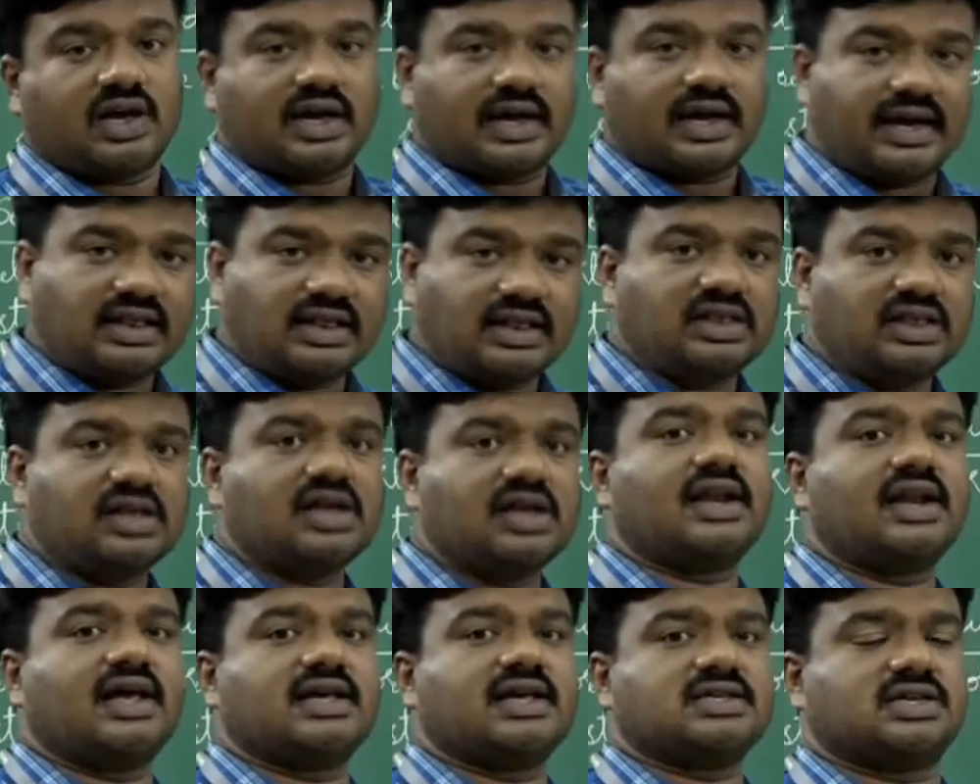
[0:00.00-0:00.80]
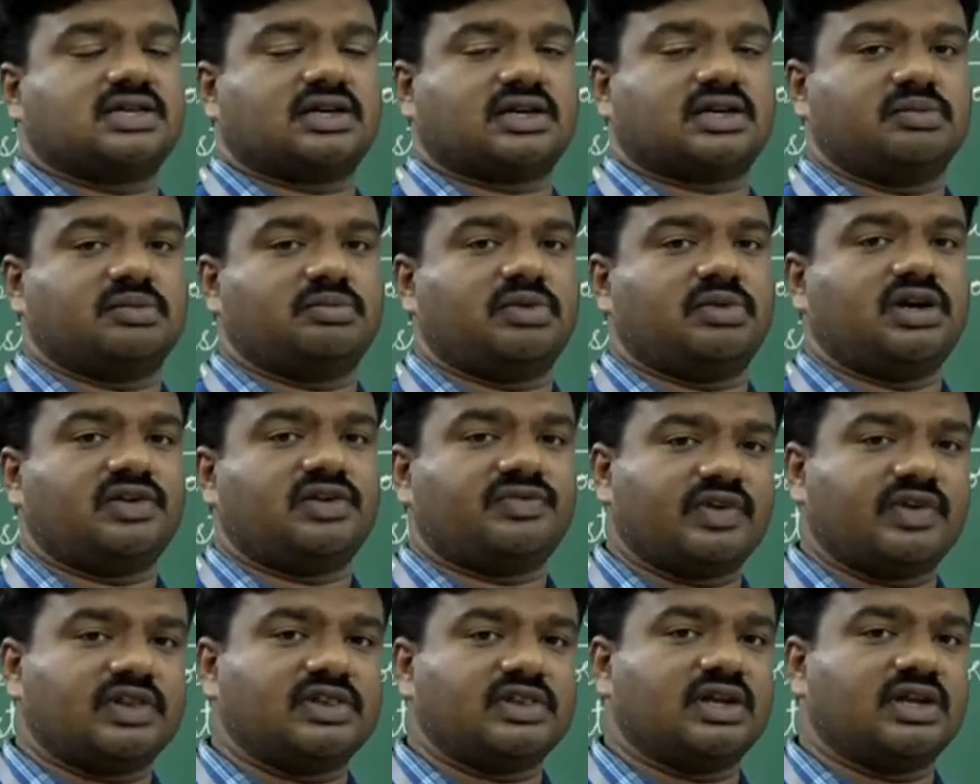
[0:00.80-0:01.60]
In the elastic limit,
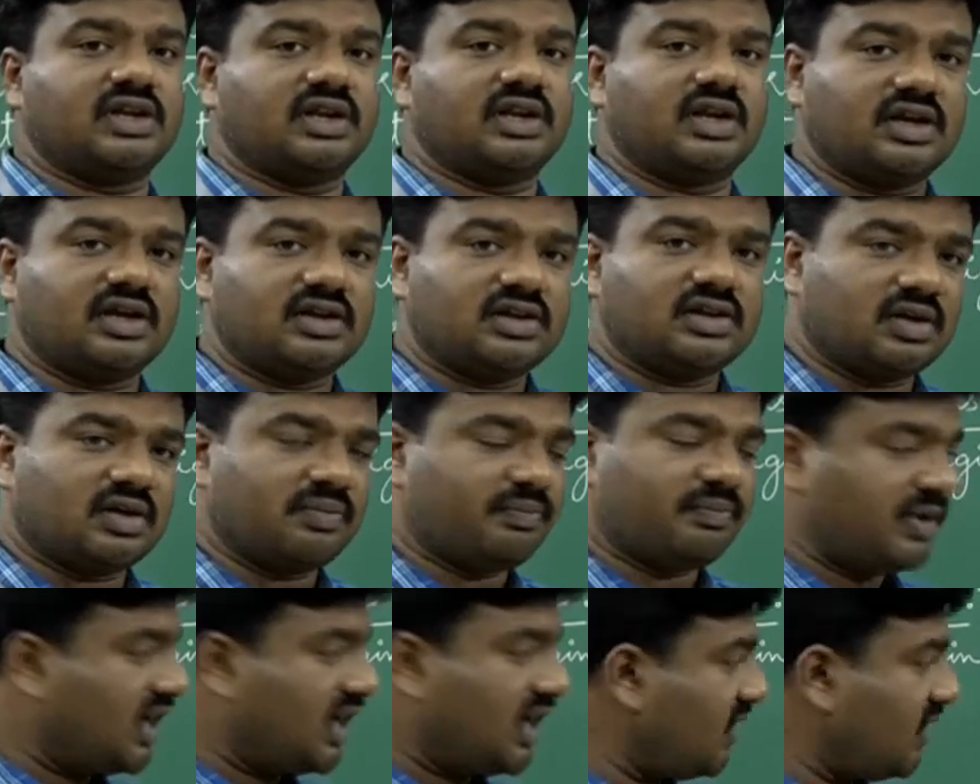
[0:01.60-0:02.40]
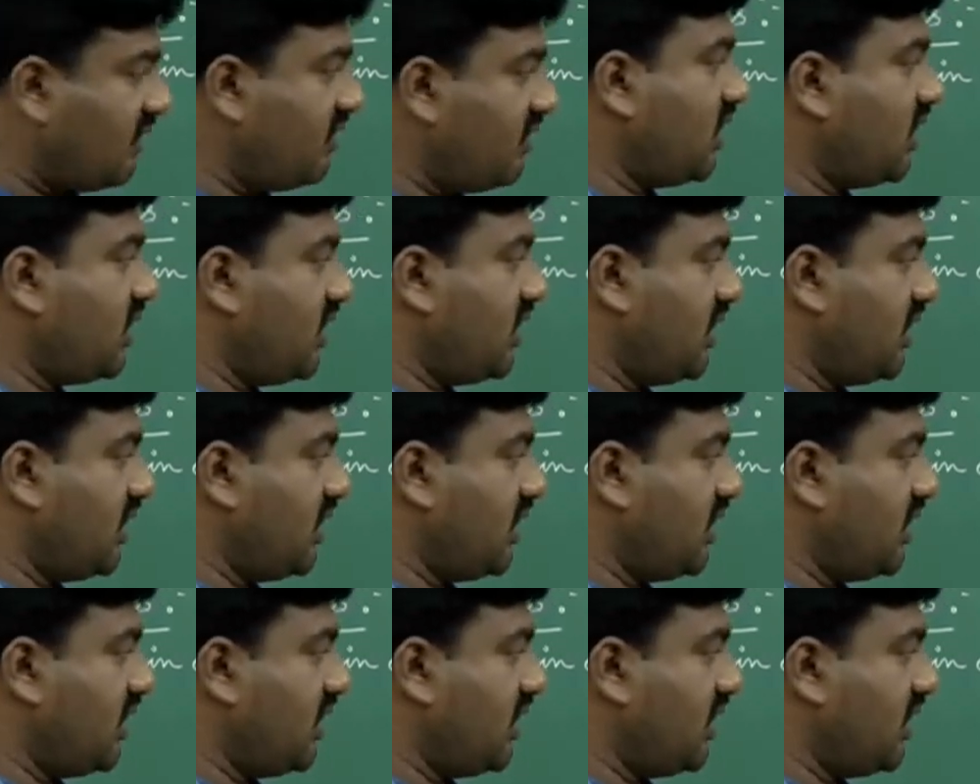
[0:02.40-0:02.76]
when the behavior